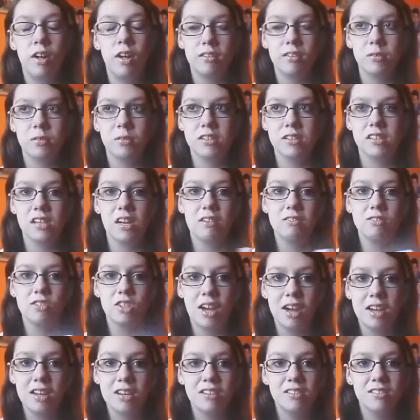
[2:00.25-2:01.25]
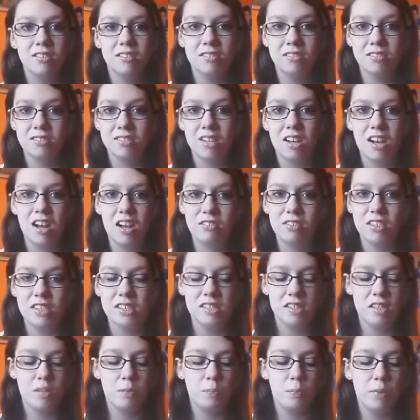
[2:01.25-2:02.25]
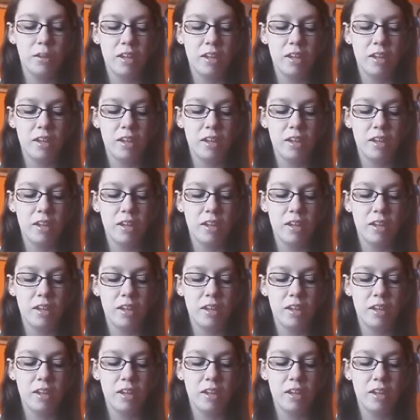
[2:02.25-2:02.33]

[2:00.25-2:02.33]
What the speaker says: all the ones that I've tried, obviously.